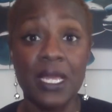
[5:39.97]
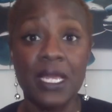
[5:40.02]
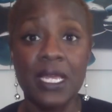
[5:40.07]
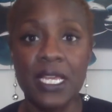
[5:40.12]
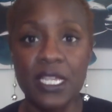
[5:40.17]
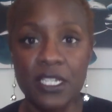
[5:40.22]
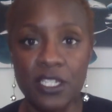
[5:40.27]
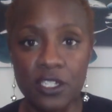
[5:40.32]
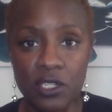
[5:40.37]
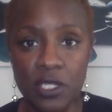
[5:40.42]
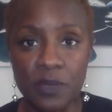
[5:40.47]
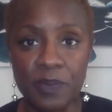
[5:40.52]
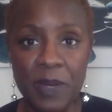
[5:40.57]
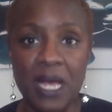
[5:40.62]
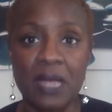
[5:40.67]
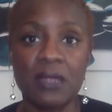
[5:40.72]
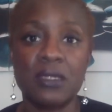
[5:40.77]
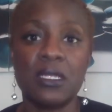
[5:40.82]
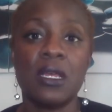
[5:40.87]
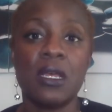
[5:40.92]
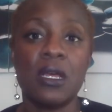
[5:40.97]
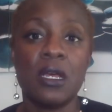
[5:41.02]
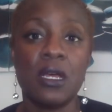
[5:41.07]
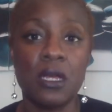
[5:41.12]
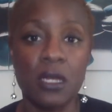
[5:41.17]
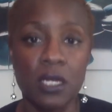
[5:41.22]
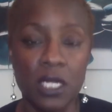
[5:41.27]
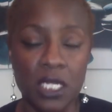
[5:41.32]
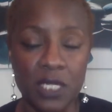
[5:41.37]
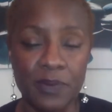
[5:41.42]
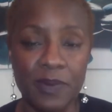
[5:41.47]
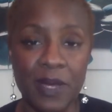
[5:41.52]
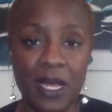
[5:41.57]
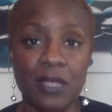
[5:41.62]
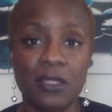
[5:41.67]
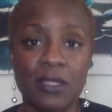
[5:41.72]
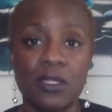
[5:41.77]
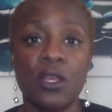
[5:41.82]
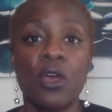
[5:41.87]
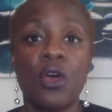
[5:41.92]
Kiss your spouse, hug your
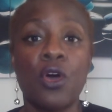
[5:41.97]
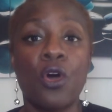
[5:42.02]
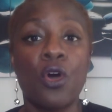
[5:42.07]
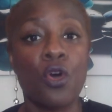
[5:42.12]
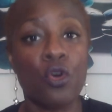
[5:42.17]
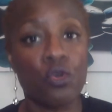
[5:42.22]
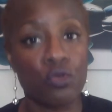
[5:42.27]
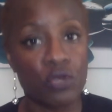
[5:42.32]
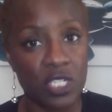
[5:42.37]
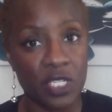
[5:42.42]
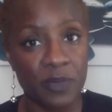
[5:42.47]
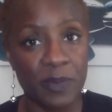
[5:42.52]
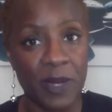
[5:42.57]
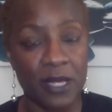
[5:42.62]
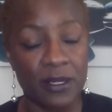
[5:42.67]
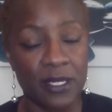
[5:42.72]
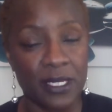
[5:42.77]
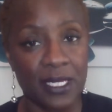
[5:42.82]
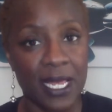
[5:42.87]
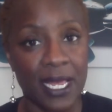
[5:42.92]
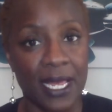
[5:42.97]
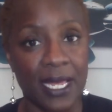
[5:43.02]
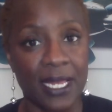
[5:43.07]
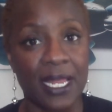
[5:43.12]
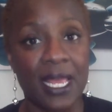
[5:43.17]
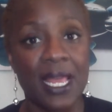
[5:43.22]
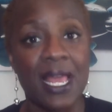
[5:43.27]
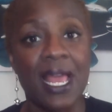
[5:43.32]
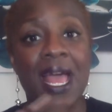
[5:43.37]
spouse, hold your spouse's hand.